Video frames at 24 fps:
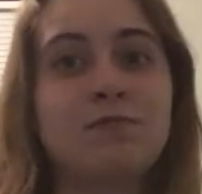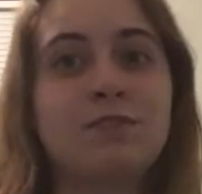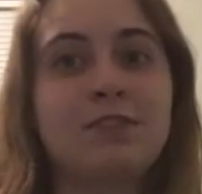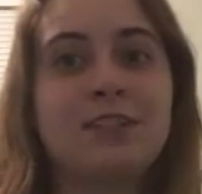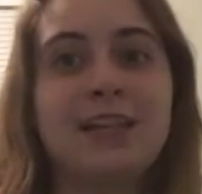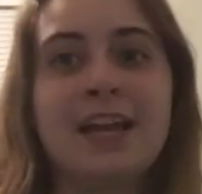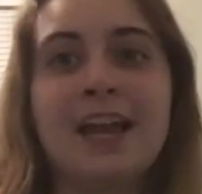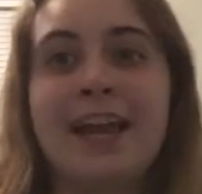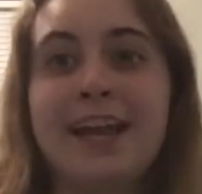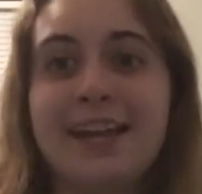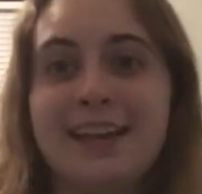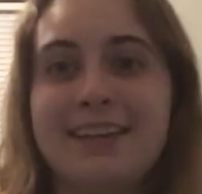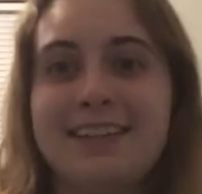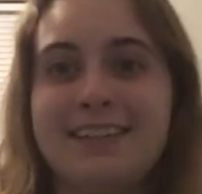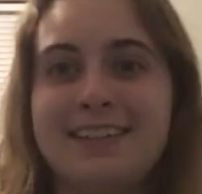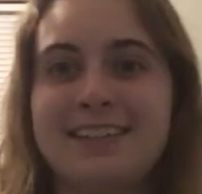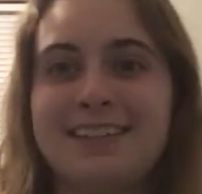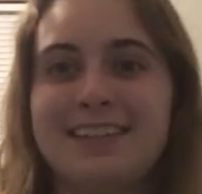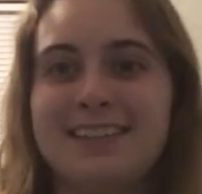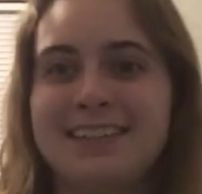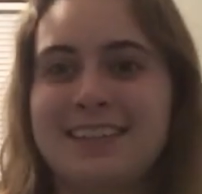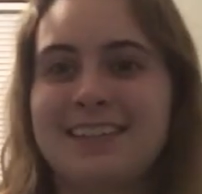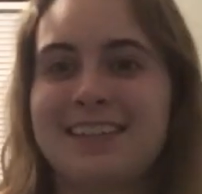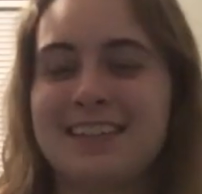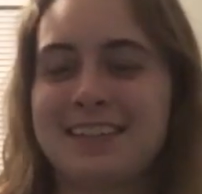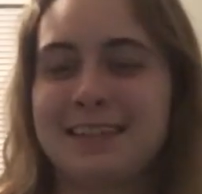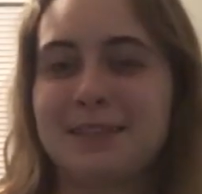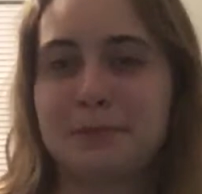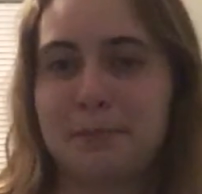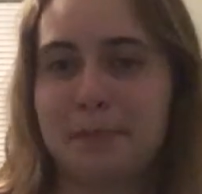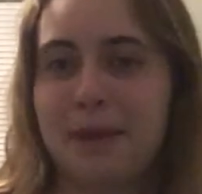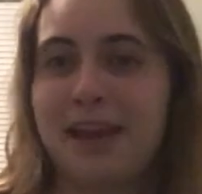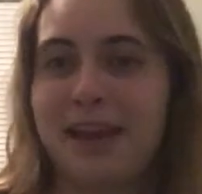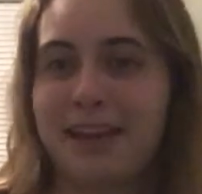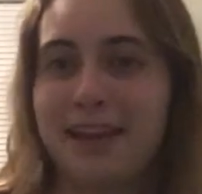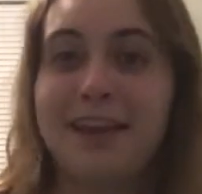takes his
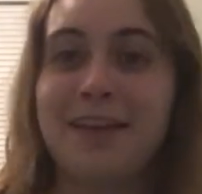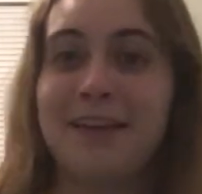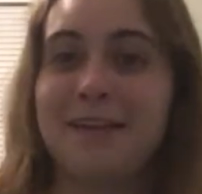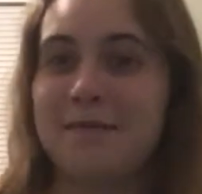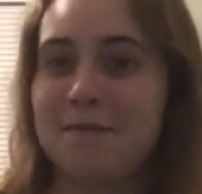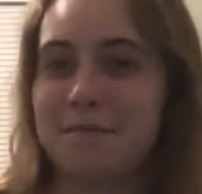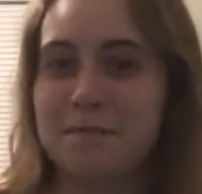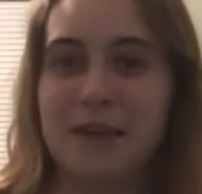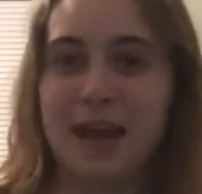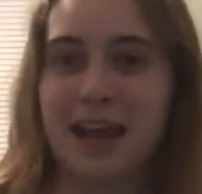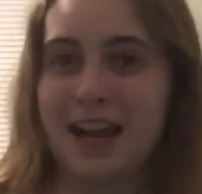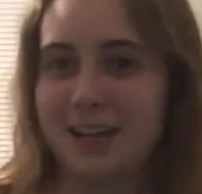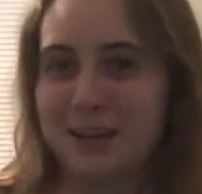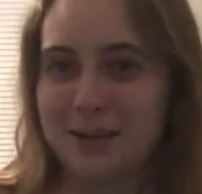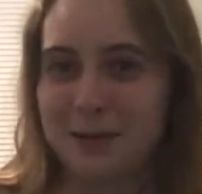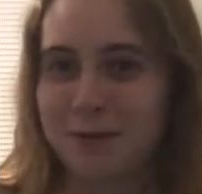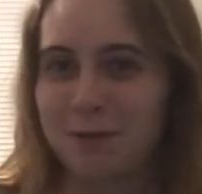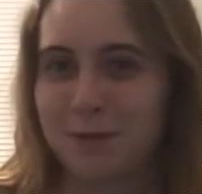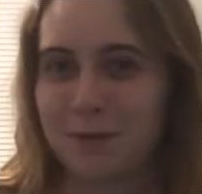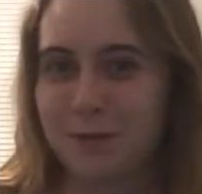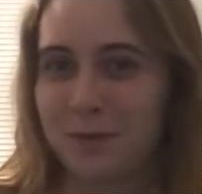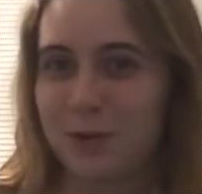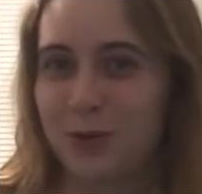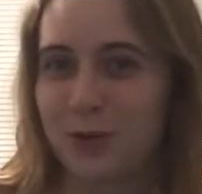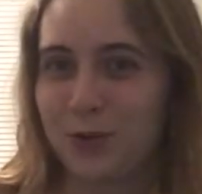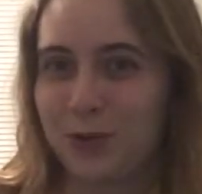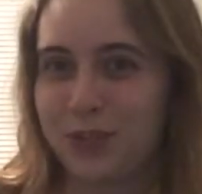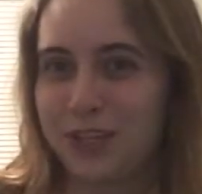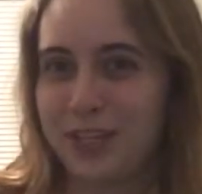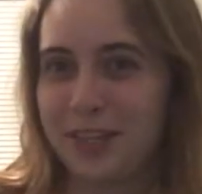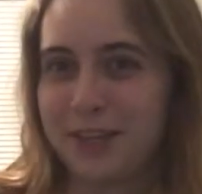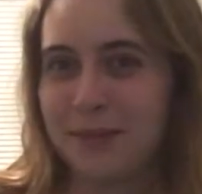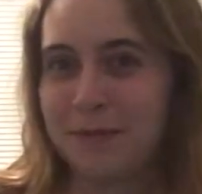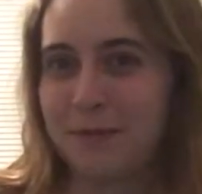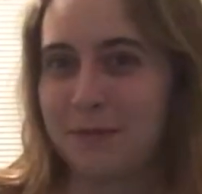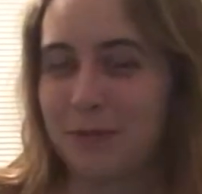pain back from
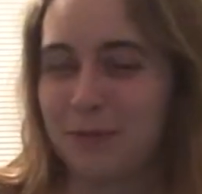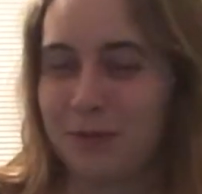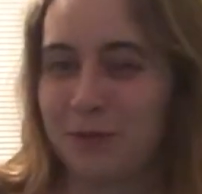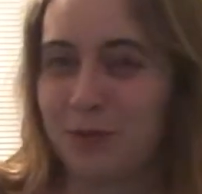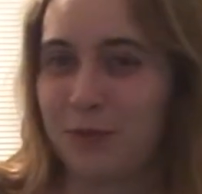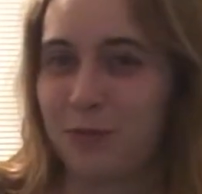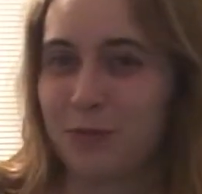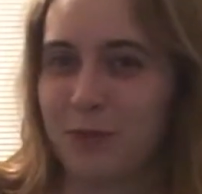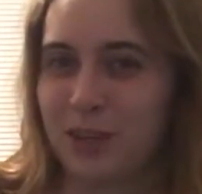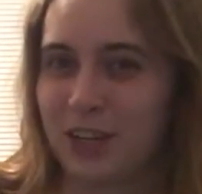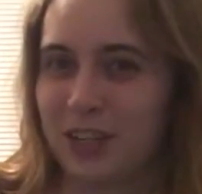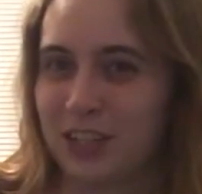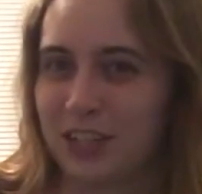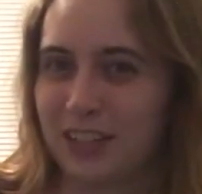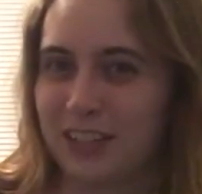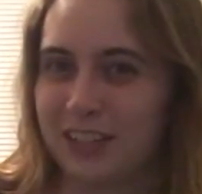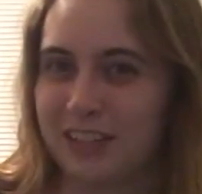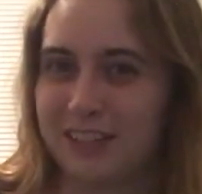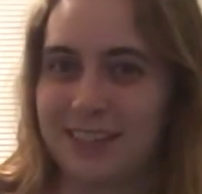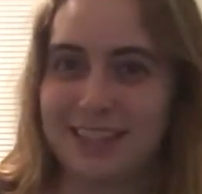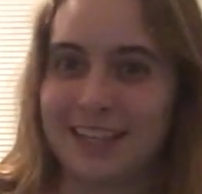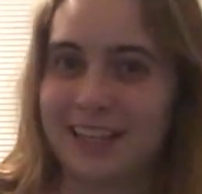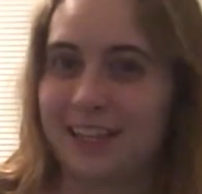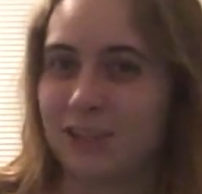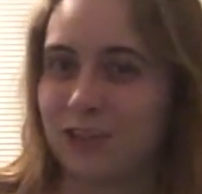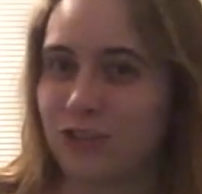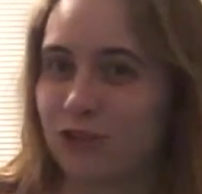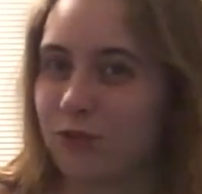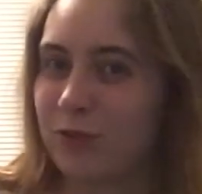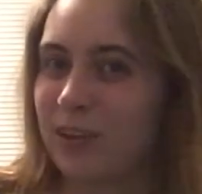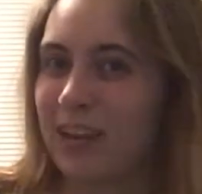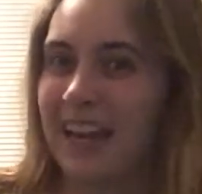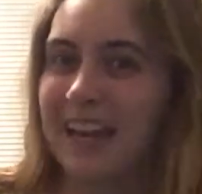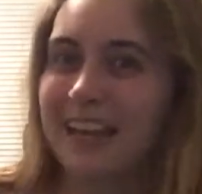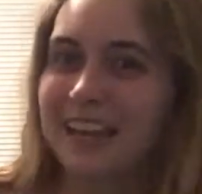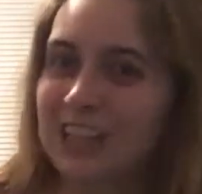Odium, if you will, and says, you
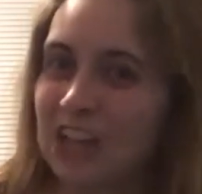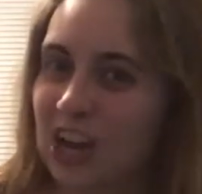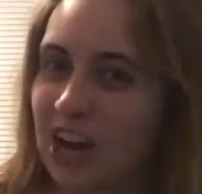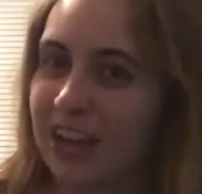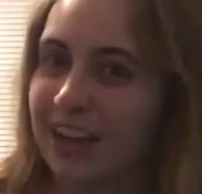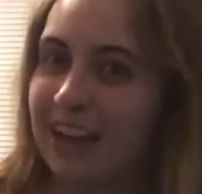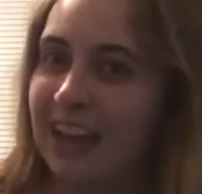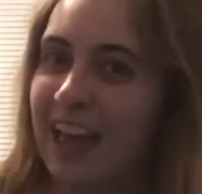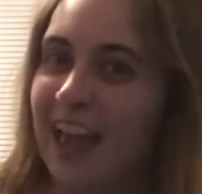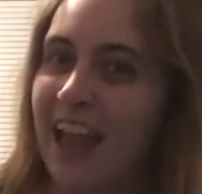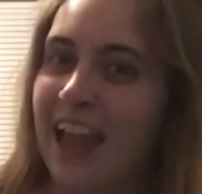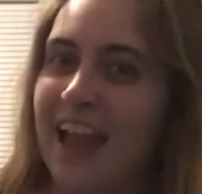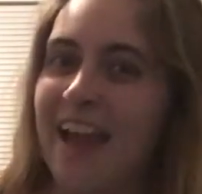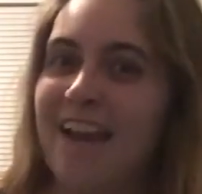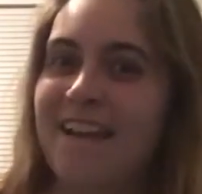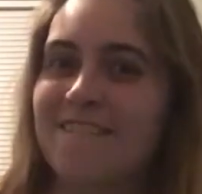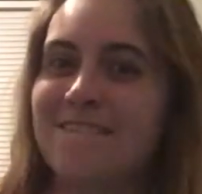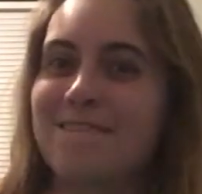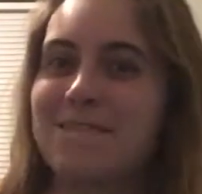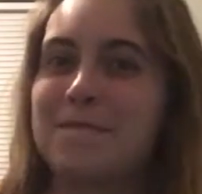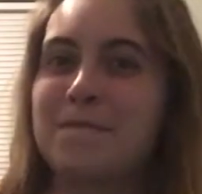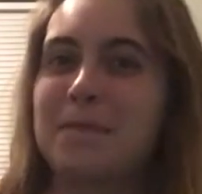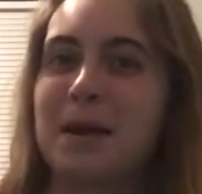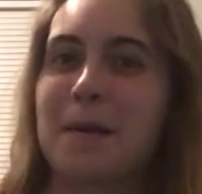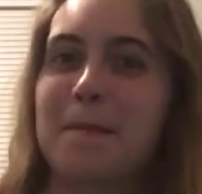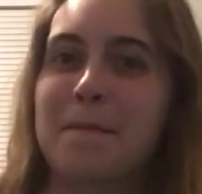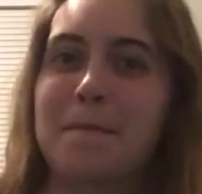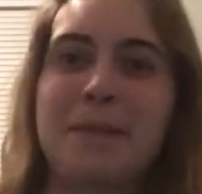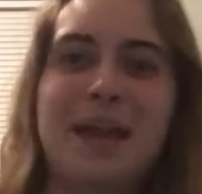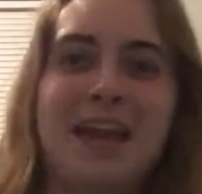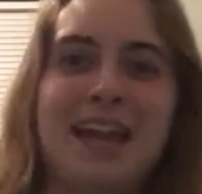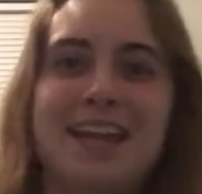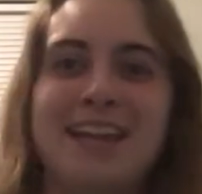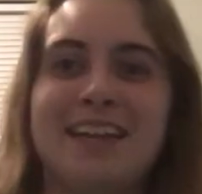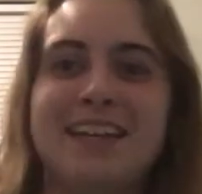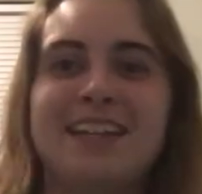cannot have my
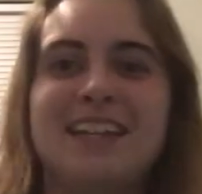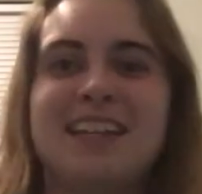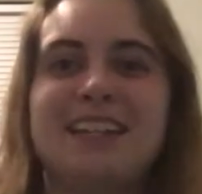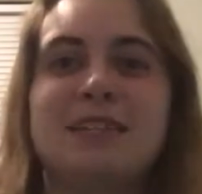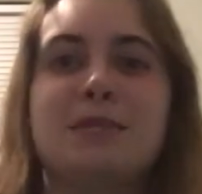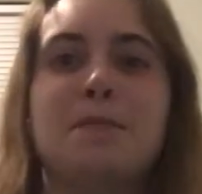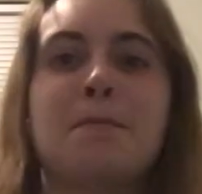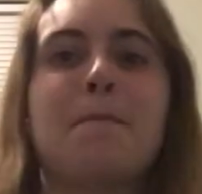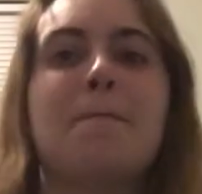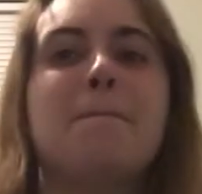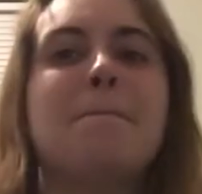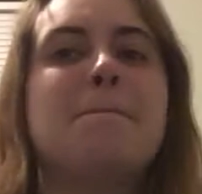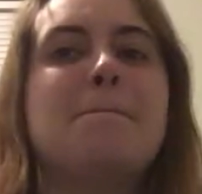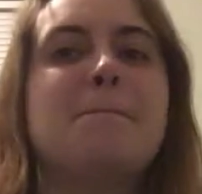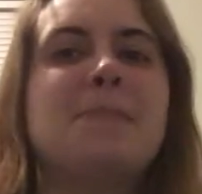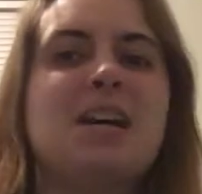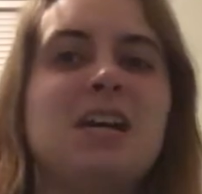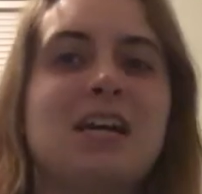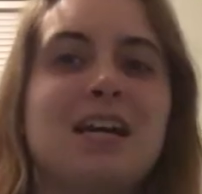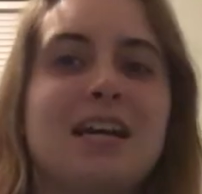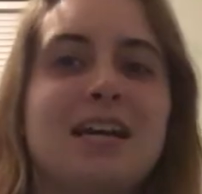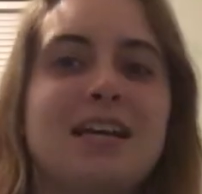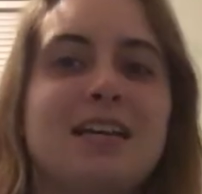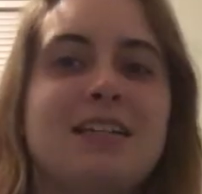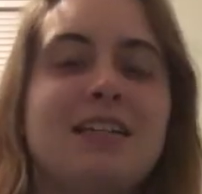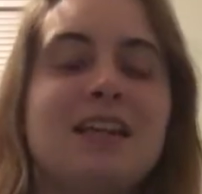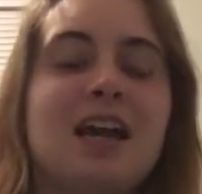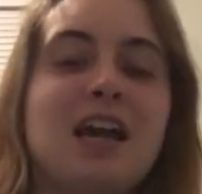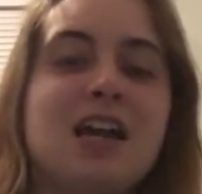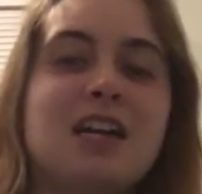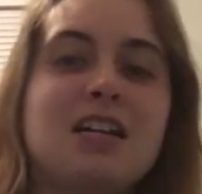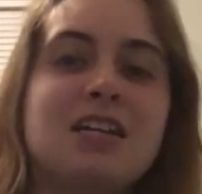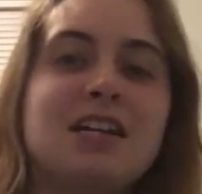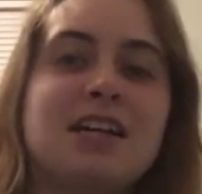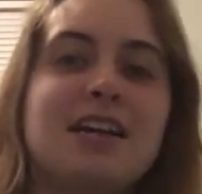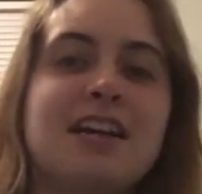pain, it's mine,
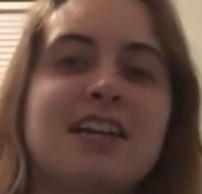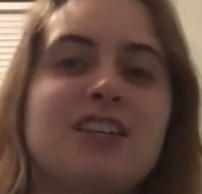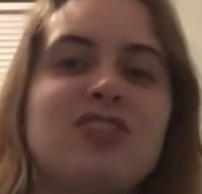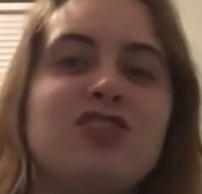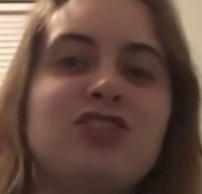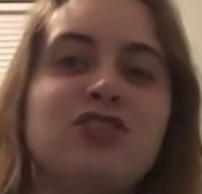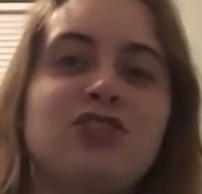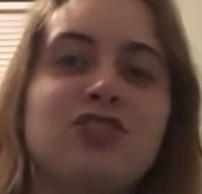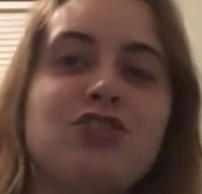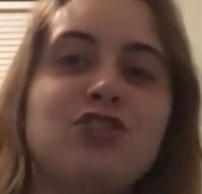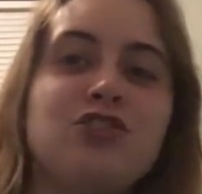and